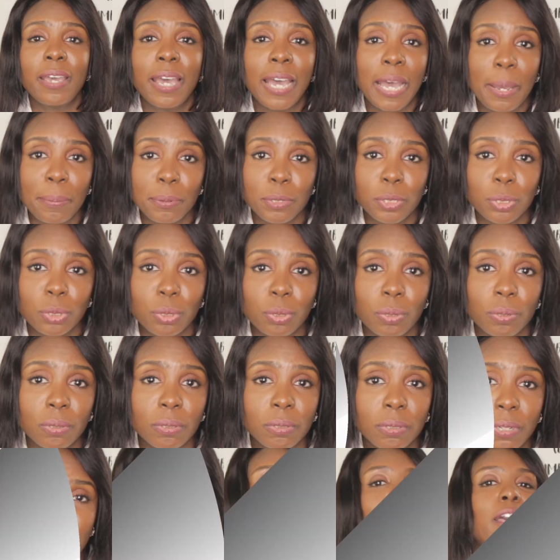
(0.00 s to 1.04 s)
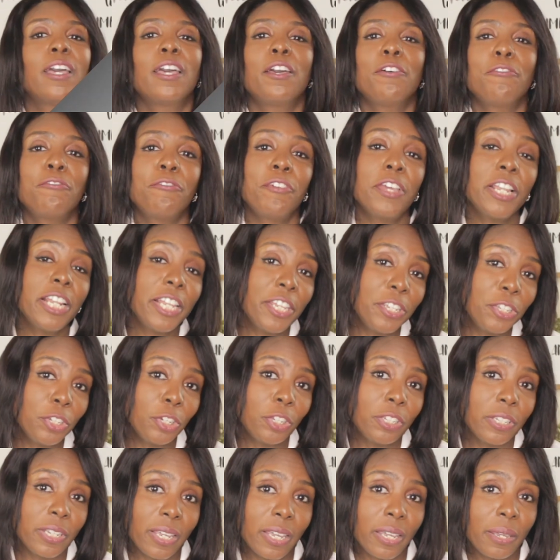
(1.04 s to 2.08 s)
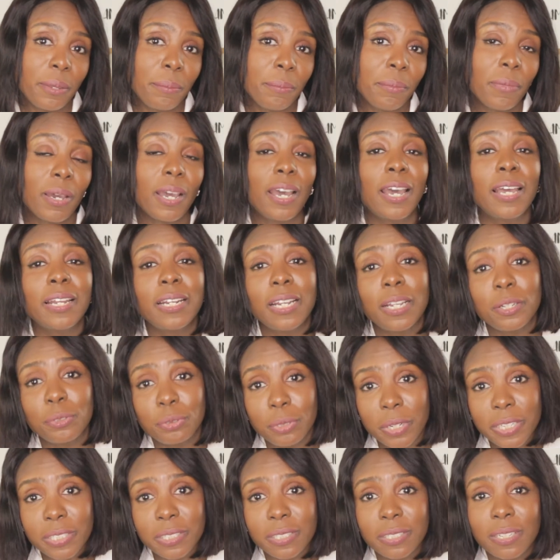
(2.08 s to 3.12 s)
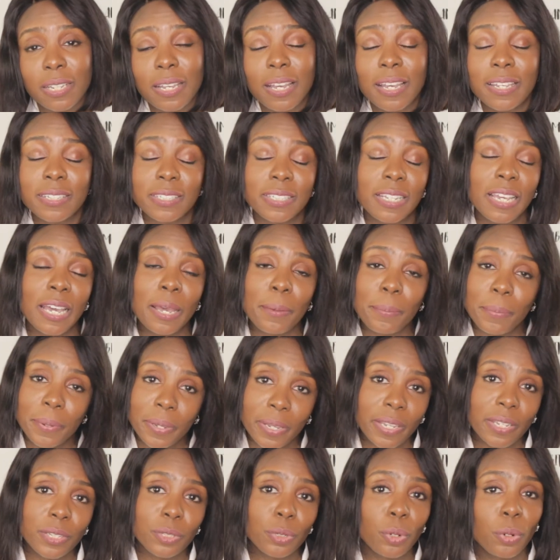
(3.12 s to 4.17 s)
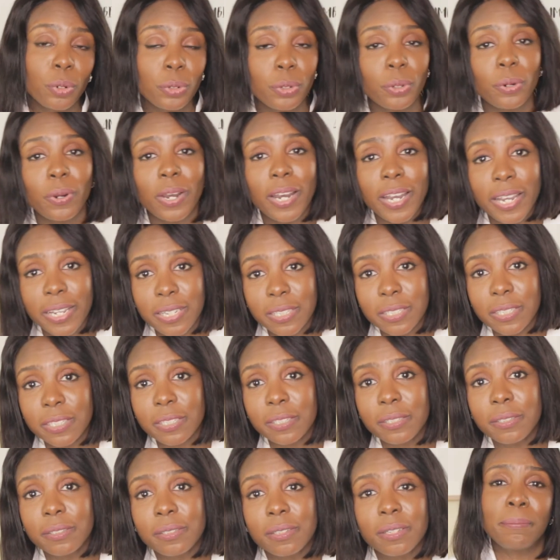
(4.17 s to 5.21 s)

App Store. Fill in your name and address as it appears on your ID.